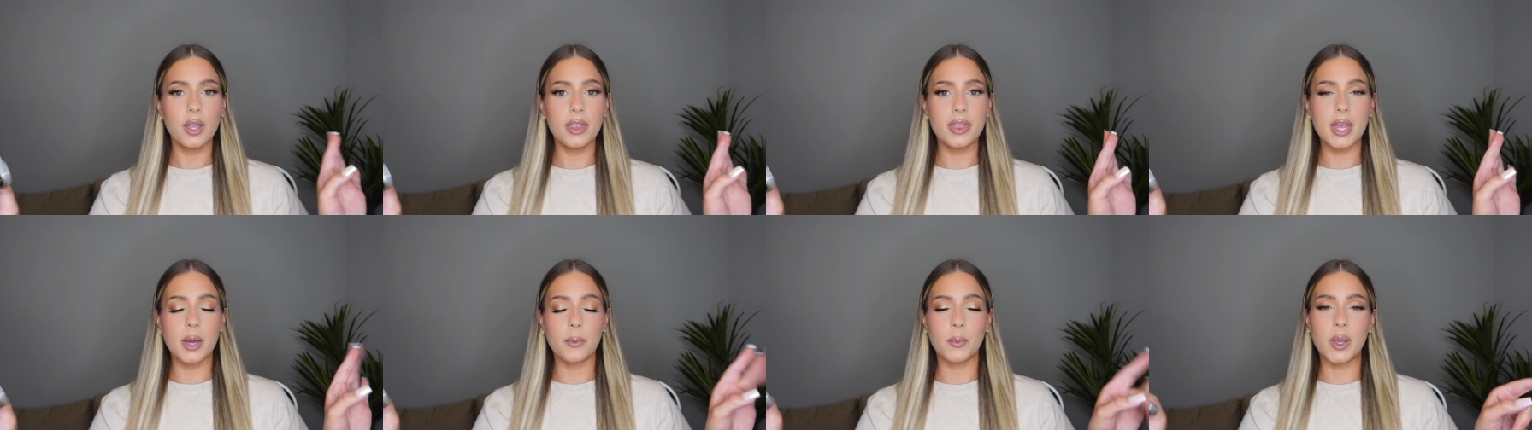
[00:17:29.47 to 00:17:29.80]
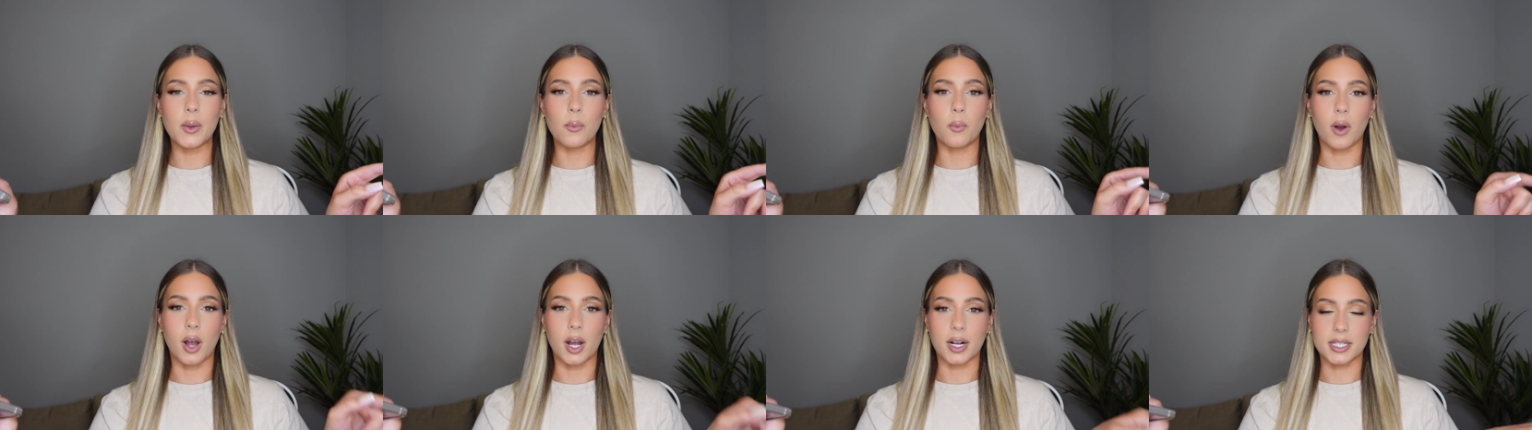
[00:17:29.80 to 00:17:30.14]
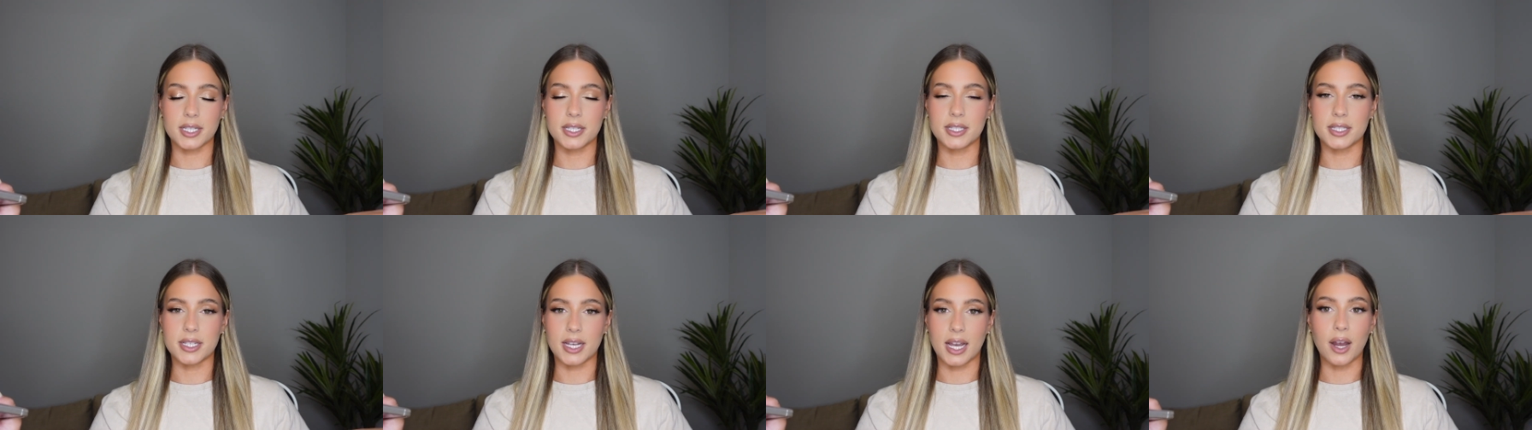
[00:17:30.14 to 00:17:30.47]
And then we
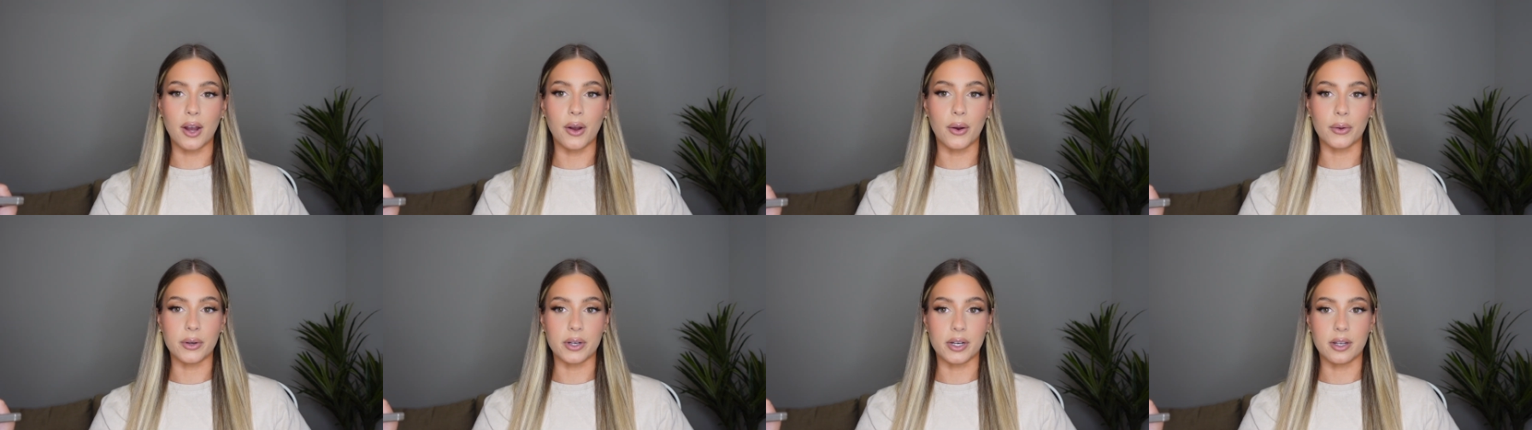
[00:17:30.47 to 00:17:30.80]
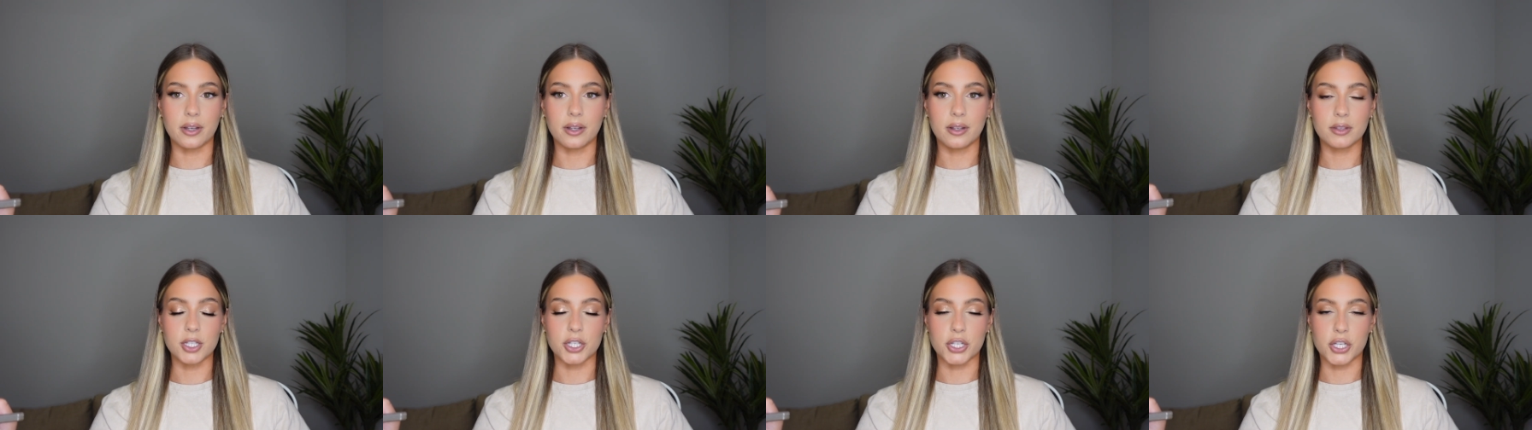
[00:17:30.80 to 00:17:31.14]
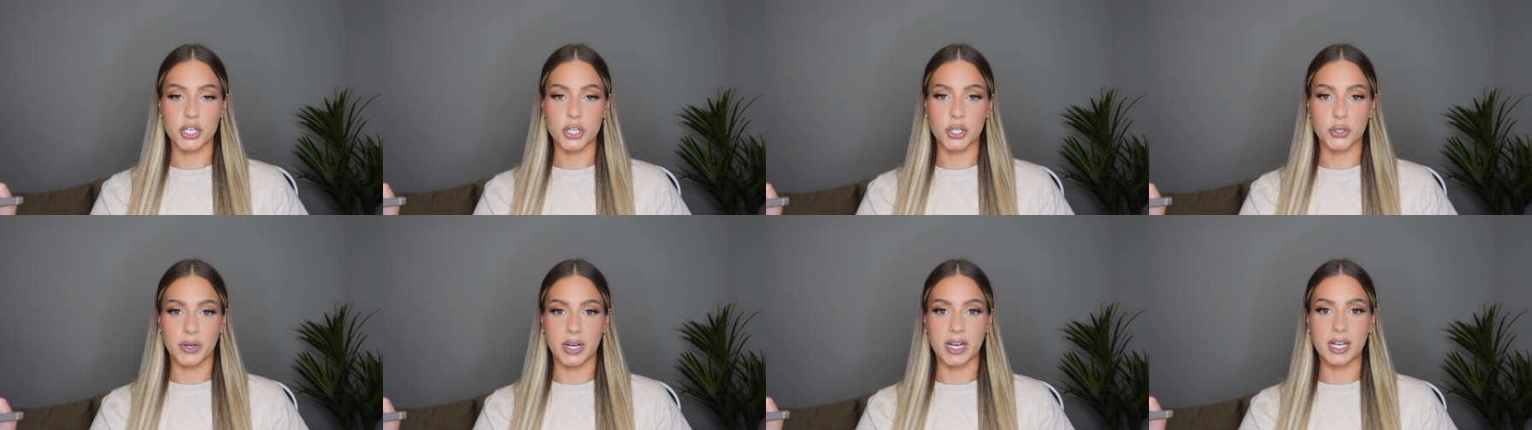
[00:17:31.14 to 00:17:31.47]
walked down the
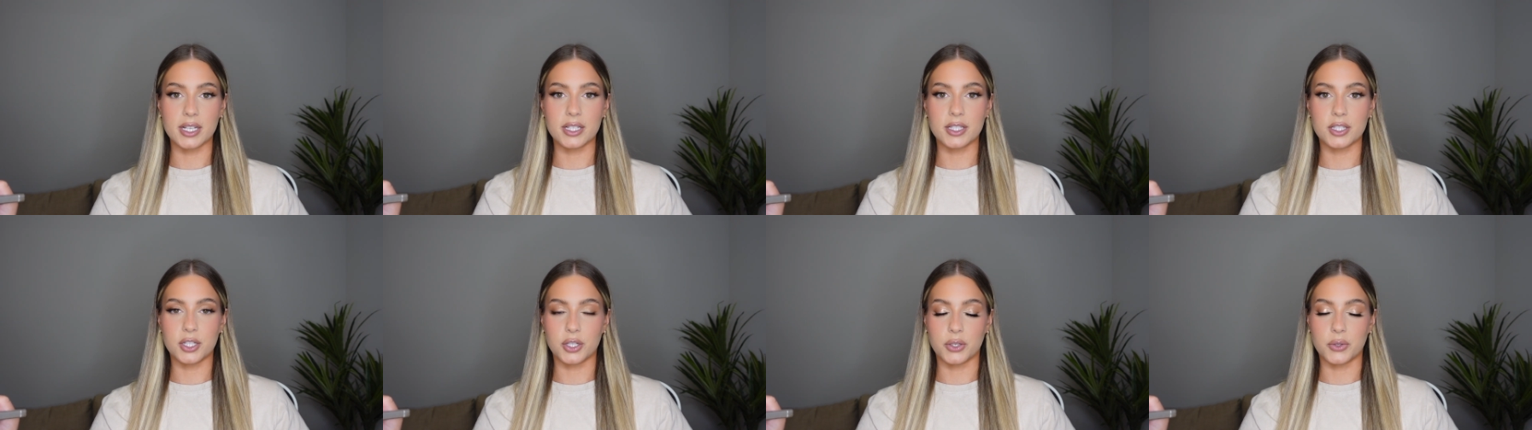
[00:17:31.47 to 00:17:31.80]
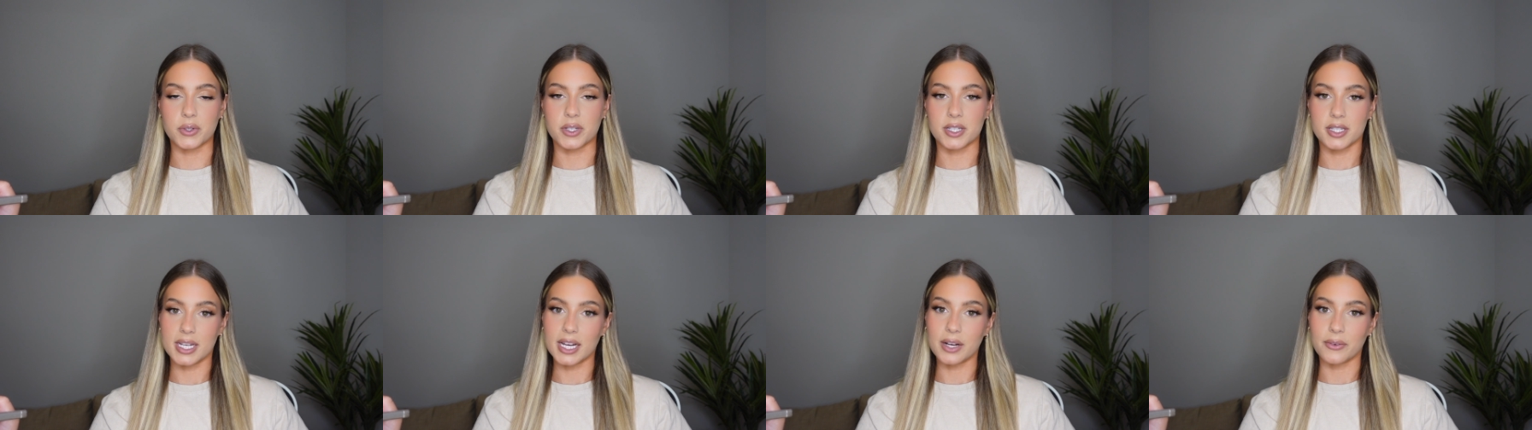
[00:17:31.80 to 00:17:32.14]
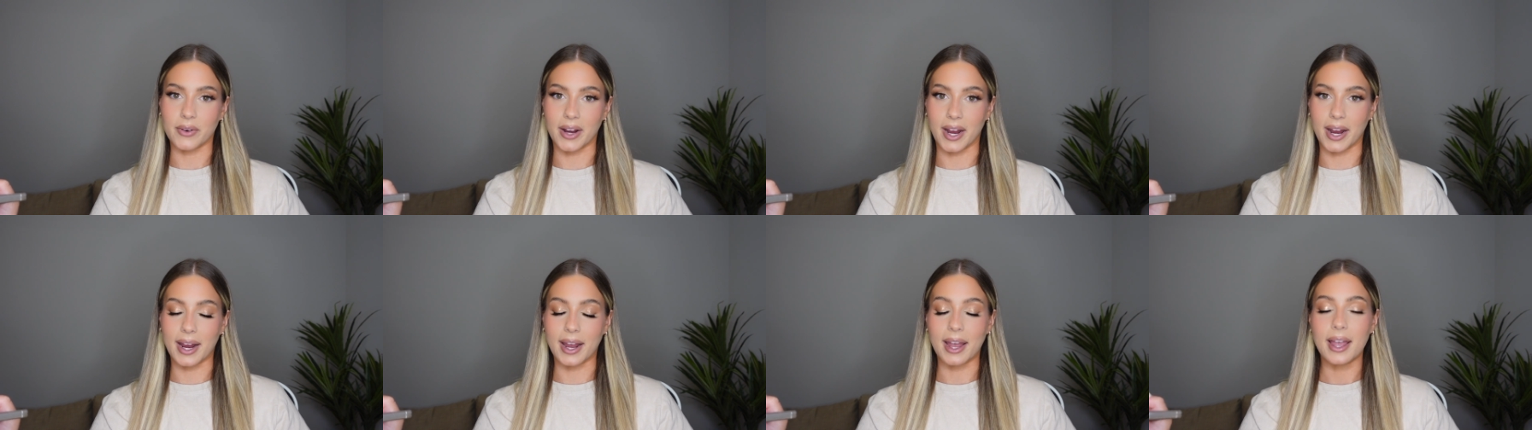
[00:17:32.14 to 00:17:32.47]
street to
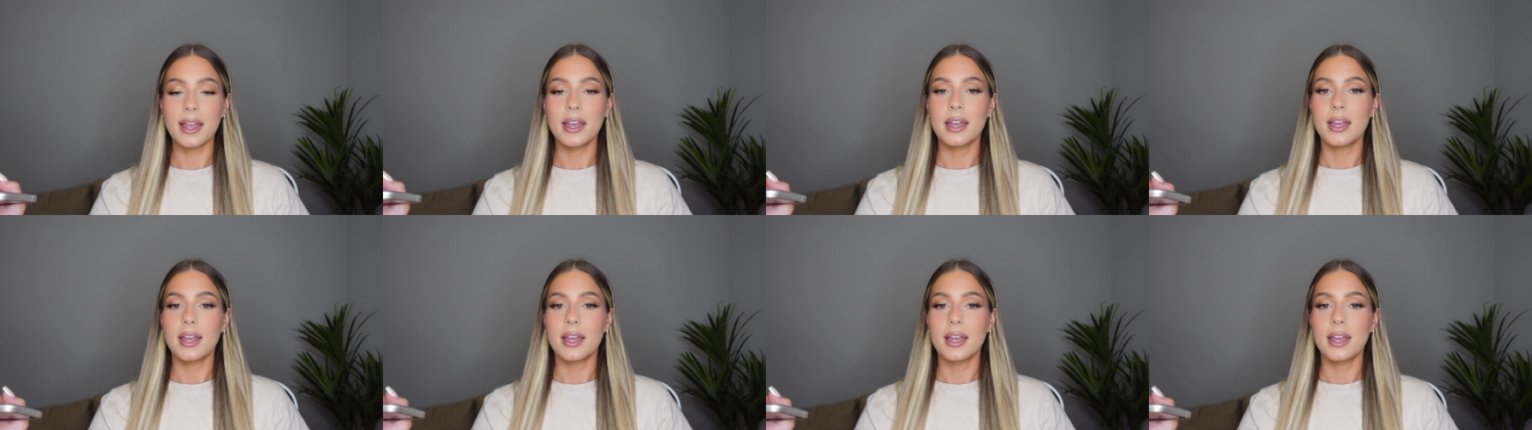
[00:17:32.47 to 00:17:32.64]
Stingray.